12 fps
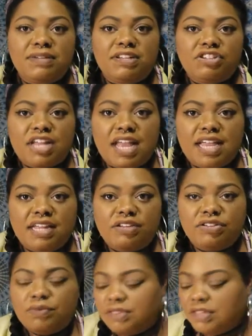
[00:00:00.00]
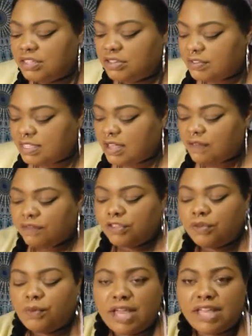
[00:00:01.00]
be changed within yourself or
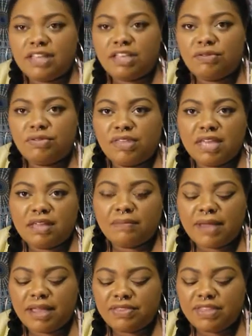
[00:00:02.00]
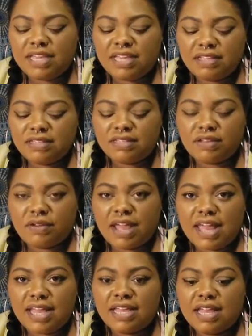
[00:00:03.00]
the way that you think about things
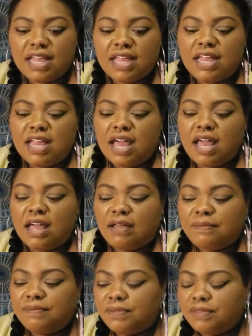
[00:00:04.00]
okay um,